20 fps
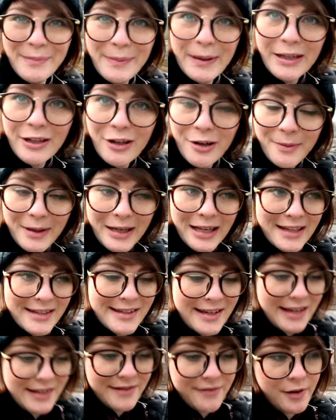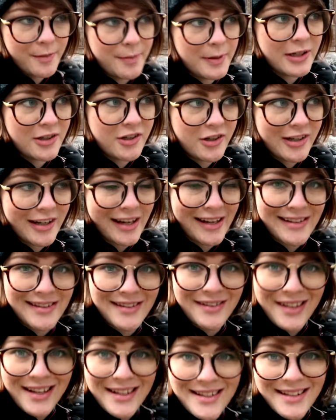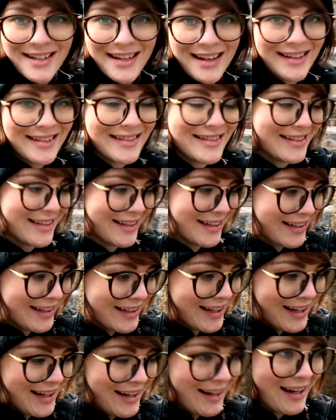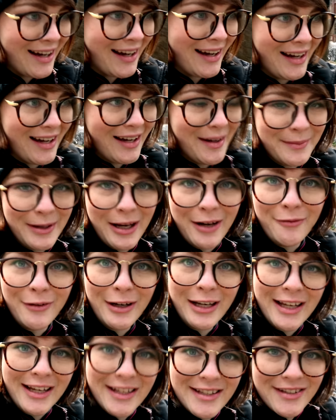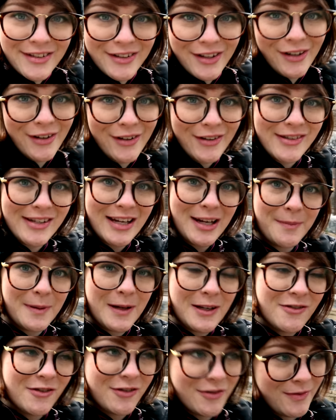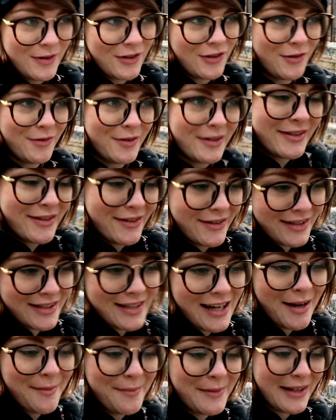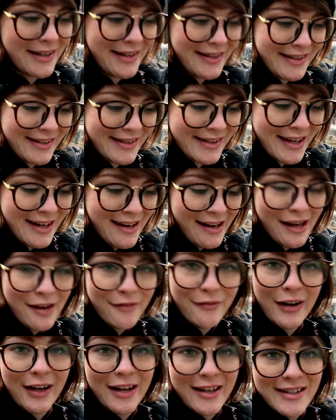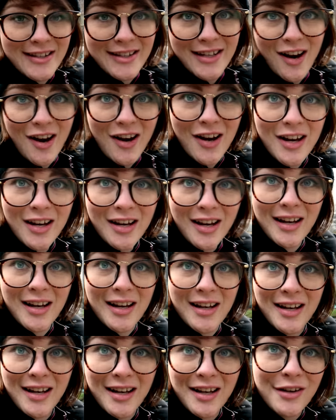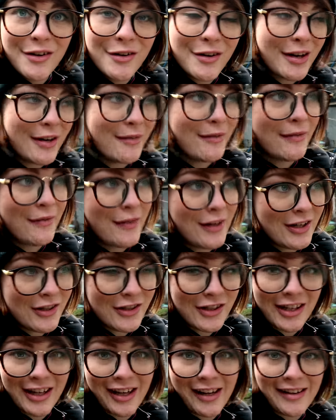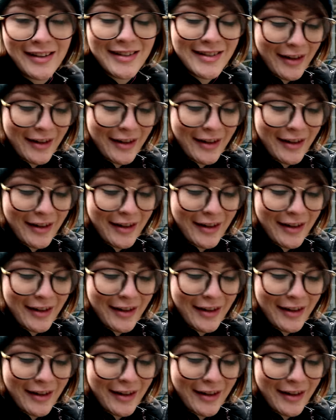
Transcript: But nobody has asked for a picture yet, so that's a nice thing. Uh, I'm not really into the whole take pictures with tourists all the time, because if I get started, uh, you can never finish again.